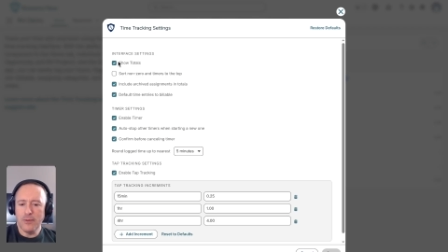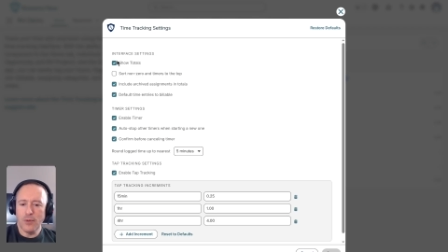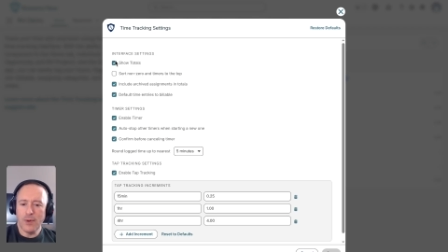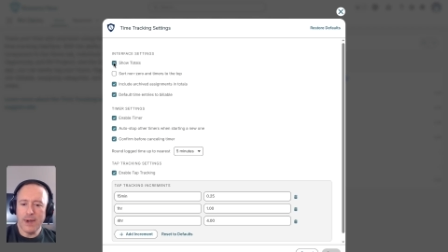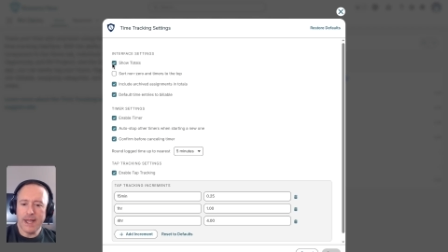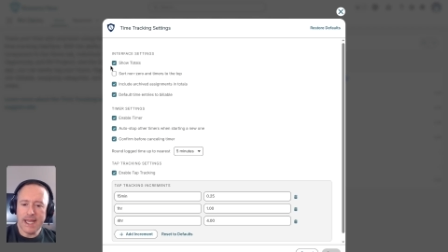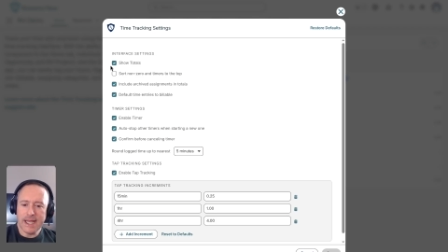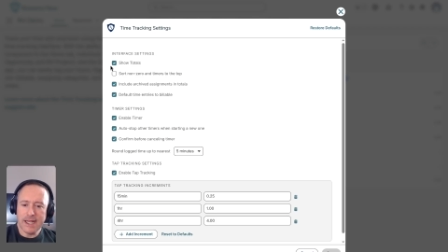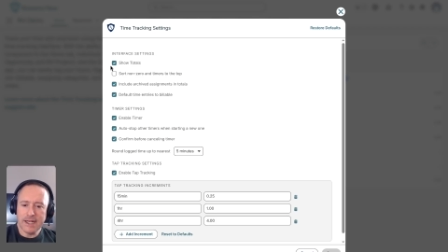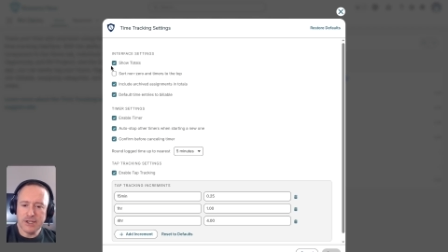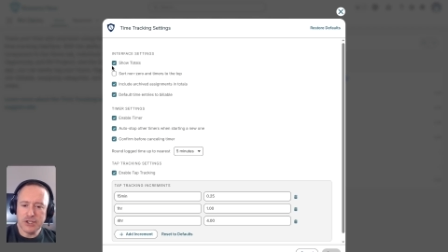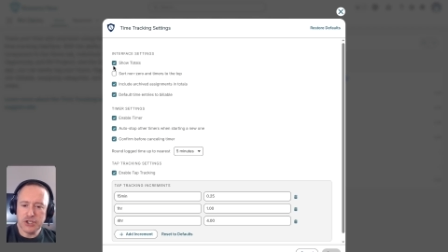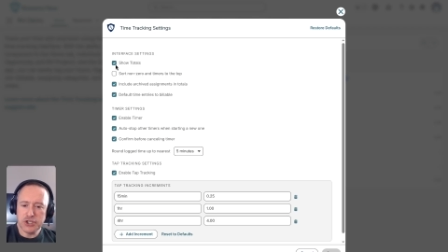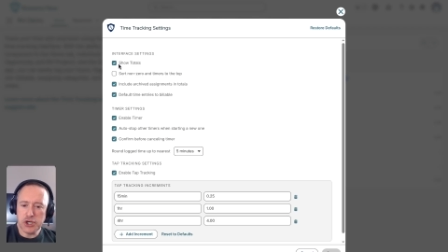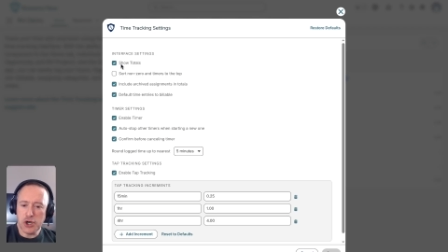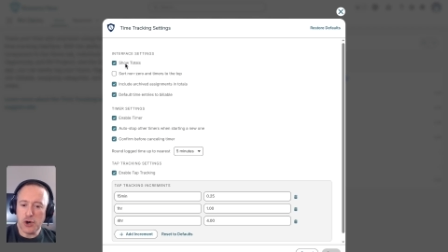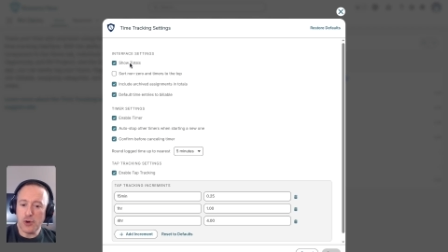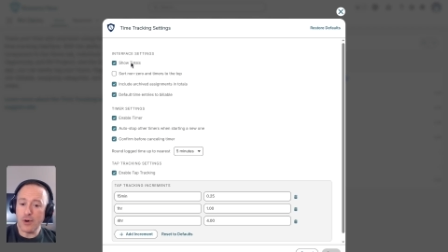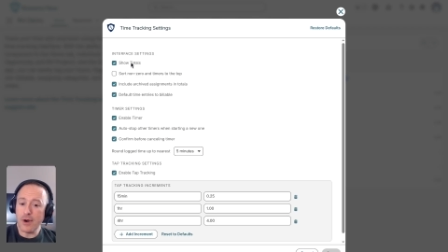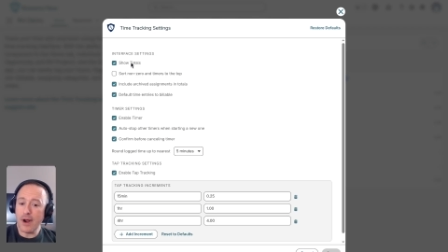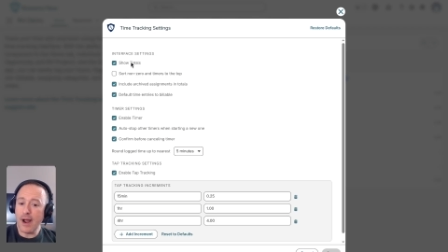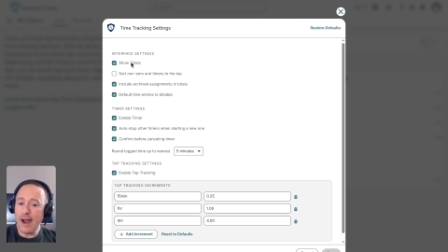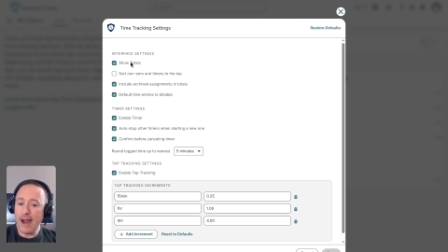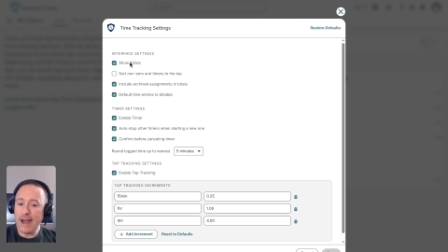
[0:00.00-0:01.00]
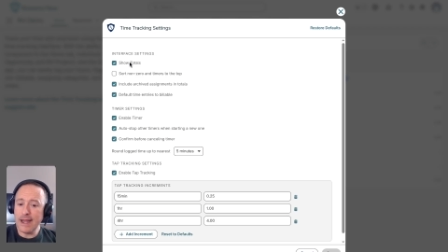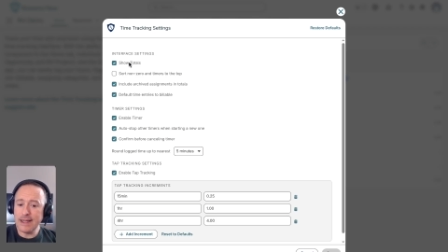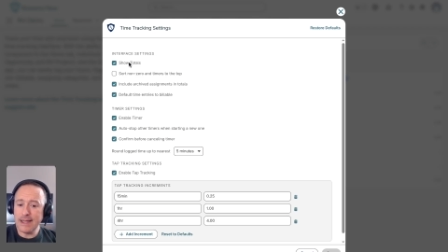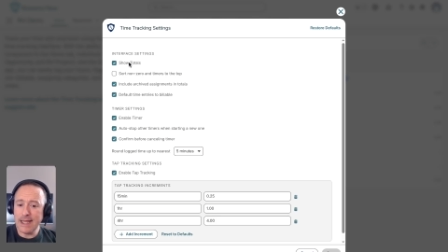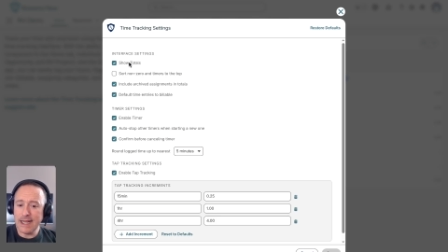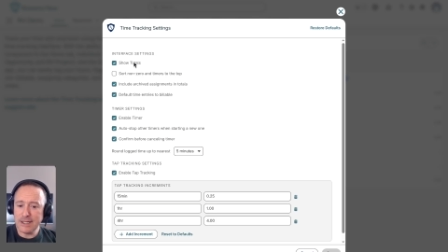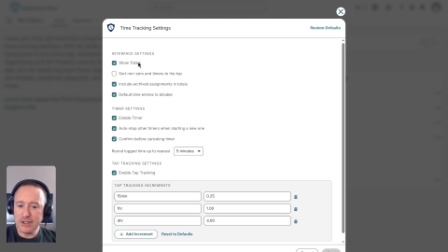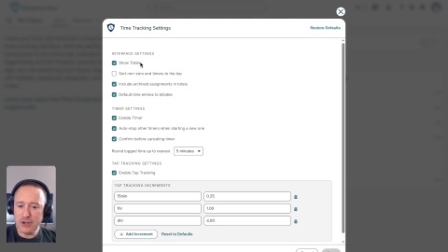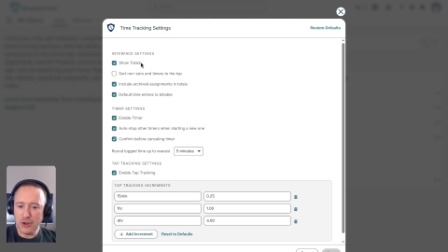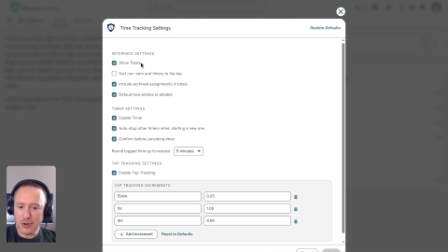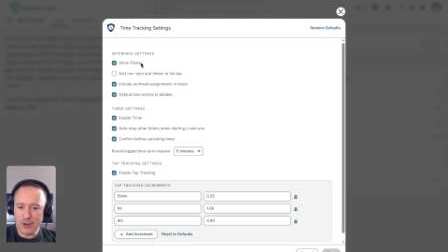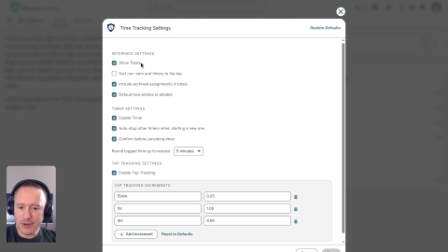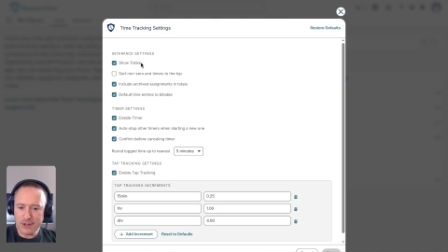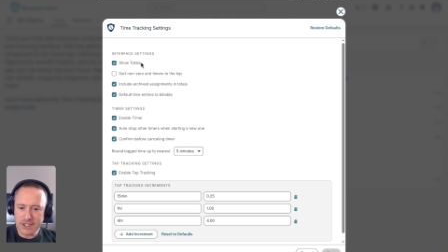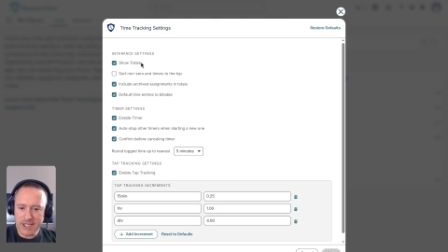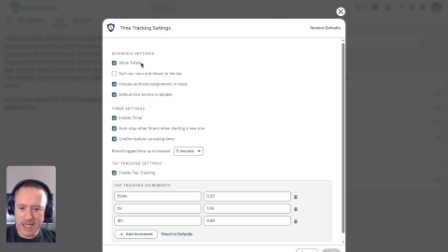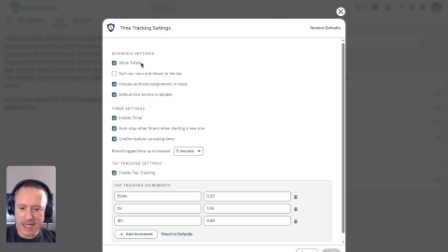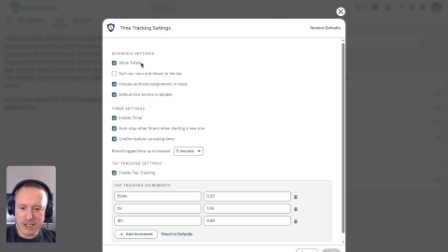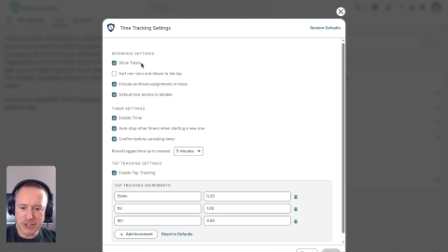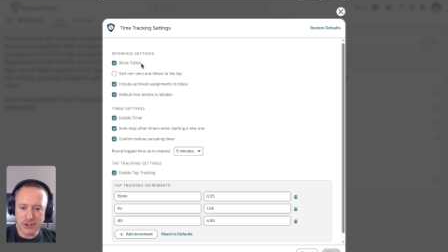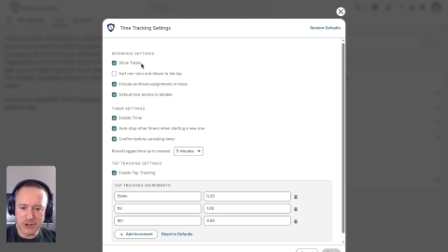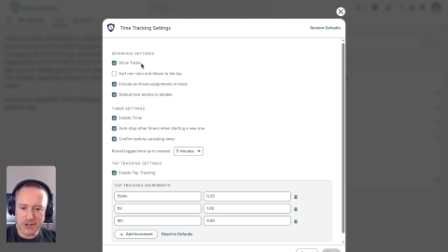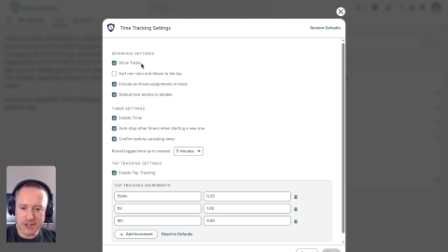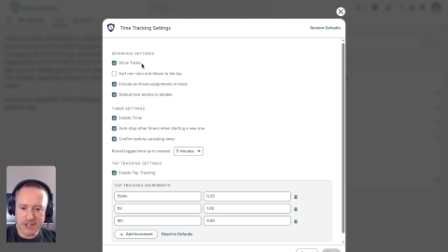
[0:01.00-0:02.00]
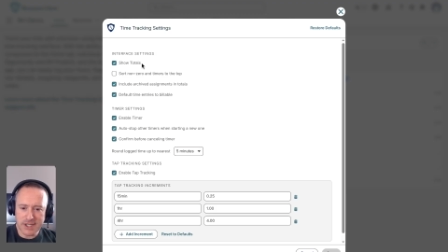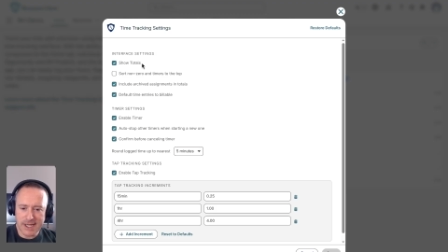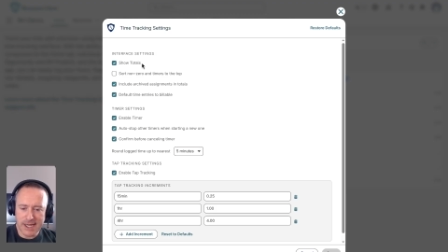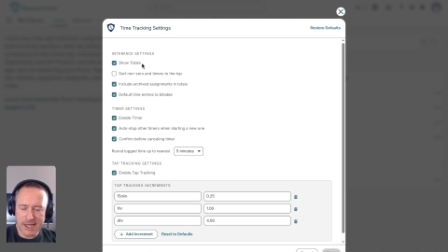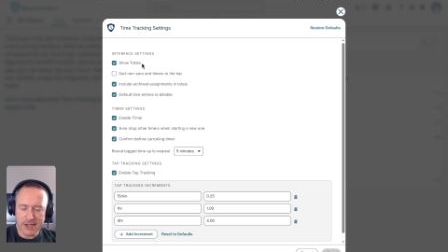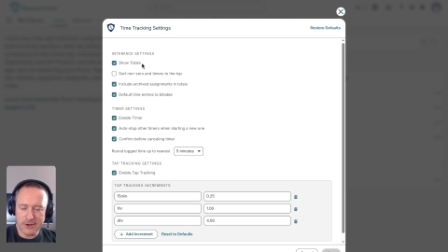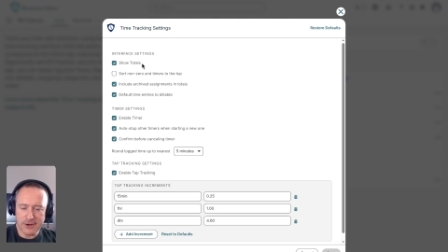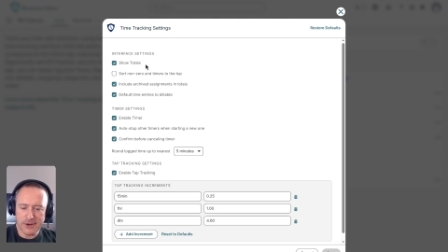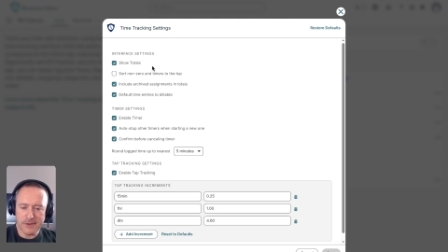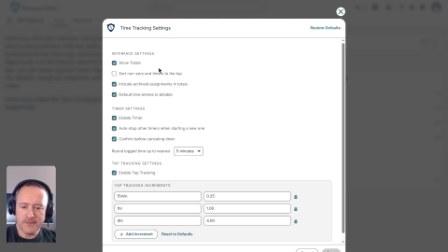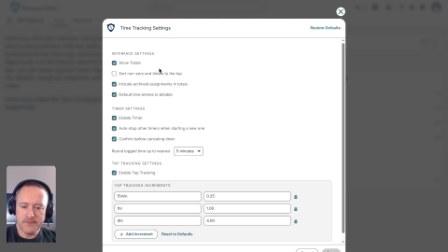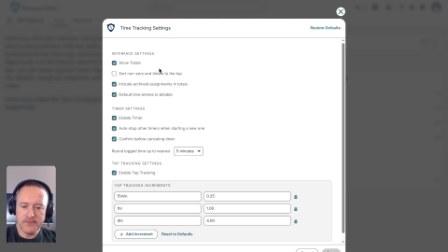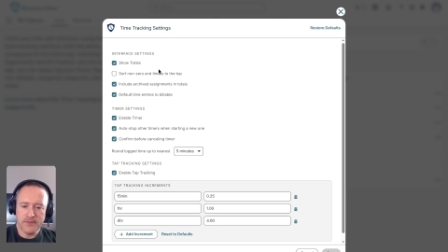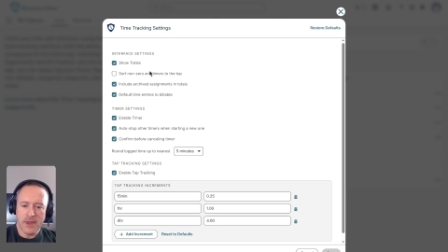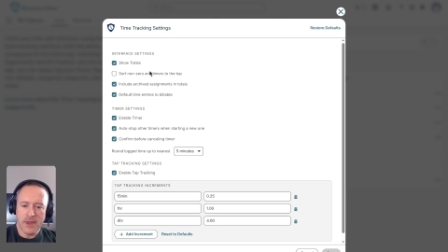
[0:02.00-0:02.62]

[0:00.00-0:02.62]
we can show or hide that total section altogether.